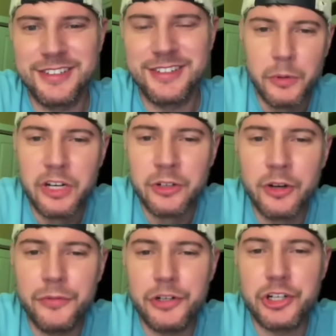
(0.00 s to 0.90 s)
We don't
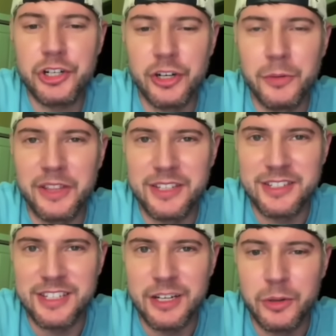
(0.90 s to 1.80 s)
know for sure what this
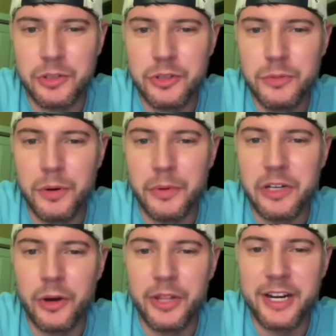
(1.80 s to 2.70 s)
is equal to, but we
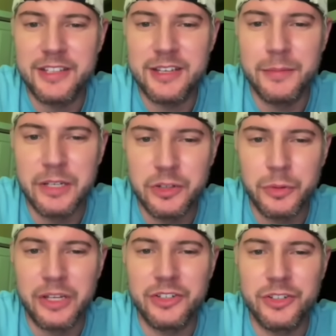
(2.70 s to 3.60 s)
know that it's in
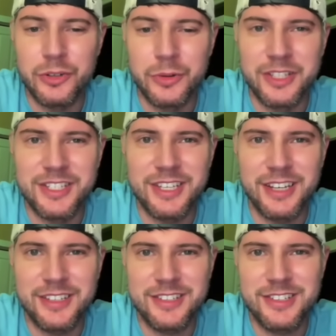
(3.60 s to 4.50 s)
between 2 and
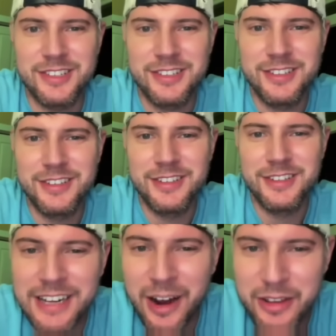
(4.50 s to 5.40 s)
6.
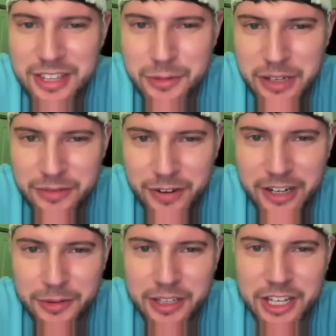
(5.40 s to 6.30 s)
Now I think we can find
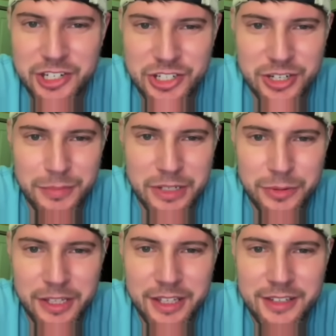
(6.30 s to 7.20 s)
a relationship
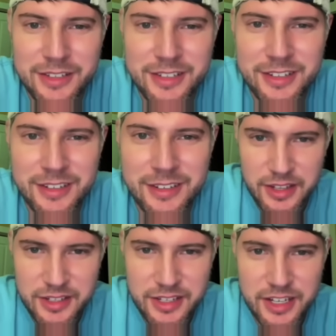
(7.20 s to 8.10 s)
between these.
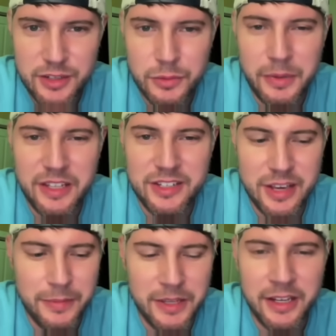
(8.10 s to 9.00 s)
This 6 would be the
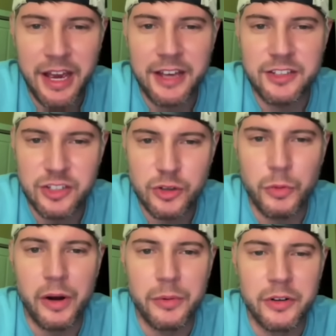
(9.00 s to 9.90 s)
same thing as
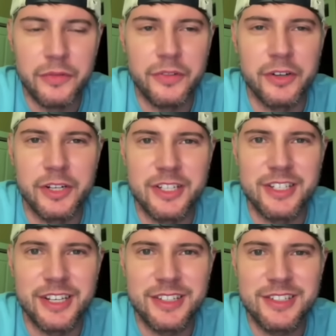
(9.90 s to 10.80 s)
square root of
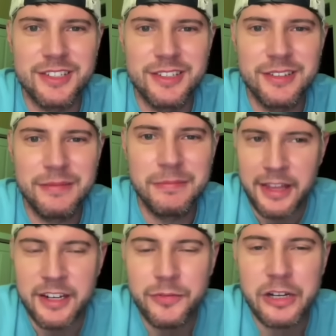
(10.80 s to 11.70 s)
36. And
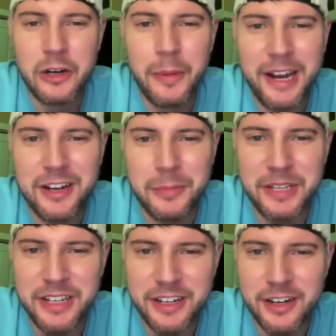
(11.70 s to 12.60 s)
then if we go back up
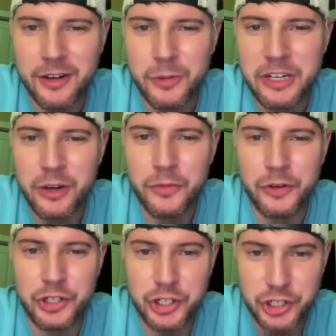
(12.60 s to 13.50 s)
here, we know
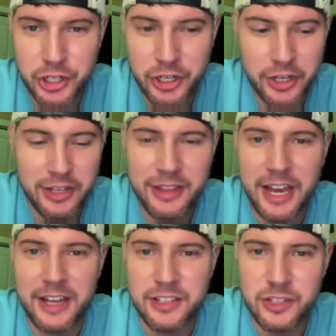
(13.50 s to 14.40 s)
for sure
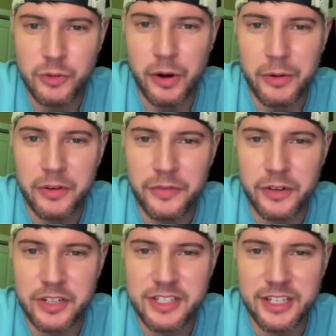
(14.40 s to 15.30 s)
that square root of
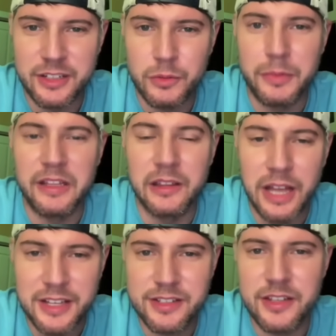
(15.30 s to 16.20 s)
36 will be
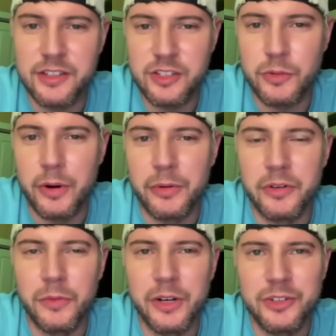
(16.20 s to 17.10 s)
less than square root
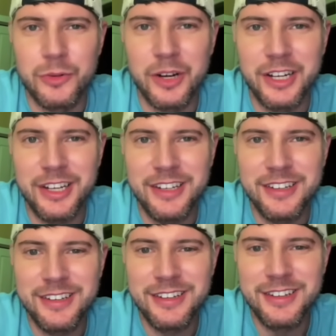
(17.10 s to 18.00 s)
of 120.
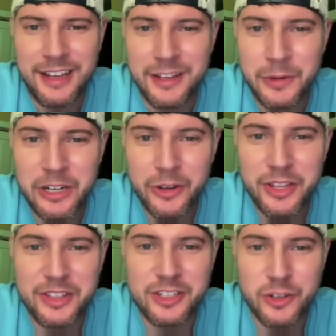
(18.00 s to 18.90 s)
And then we know
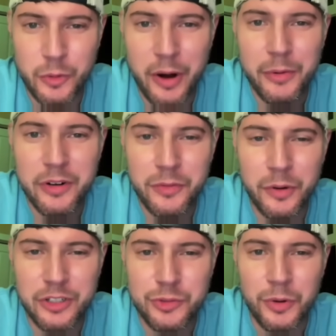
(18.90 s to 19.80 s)
that the square root of
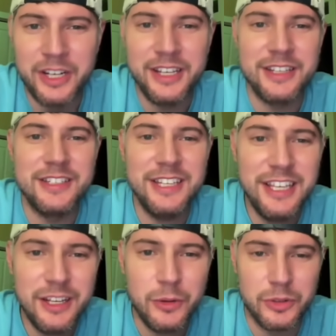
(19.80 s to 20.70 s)
120 is
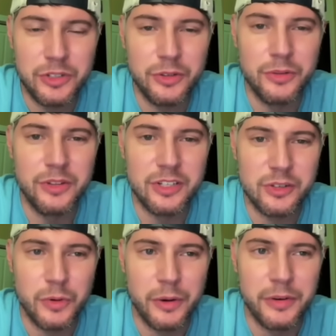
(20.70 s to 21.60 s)
equal to the
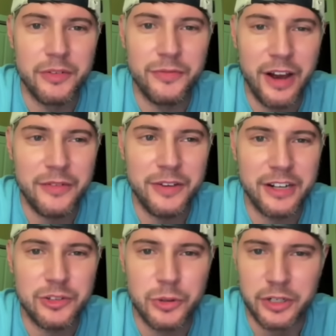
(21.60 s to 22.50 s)
square root of 5
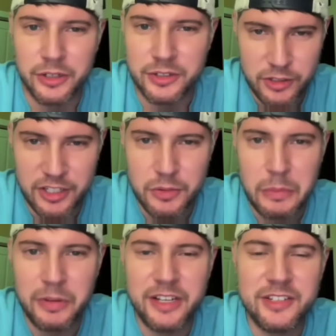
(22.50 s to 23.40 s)
factorial. So let's
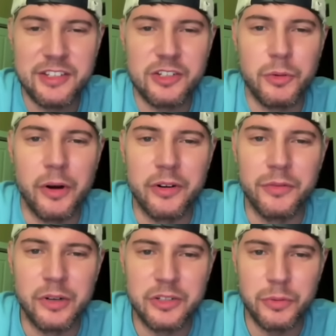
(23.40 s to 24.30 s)
replace the square root of
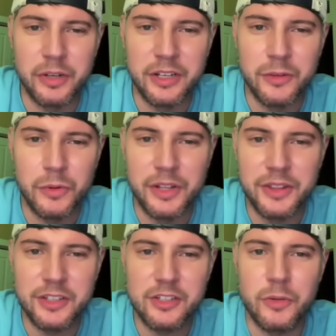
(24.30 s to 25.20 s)
120
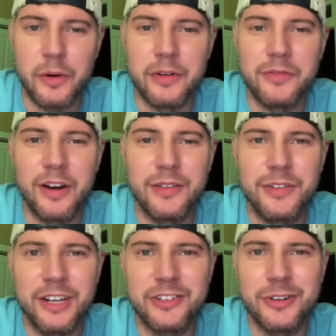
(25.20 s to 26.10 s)
with square root of 5
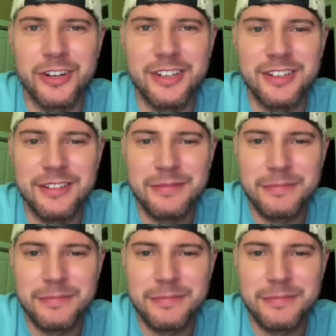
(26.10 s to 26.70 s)
factorial.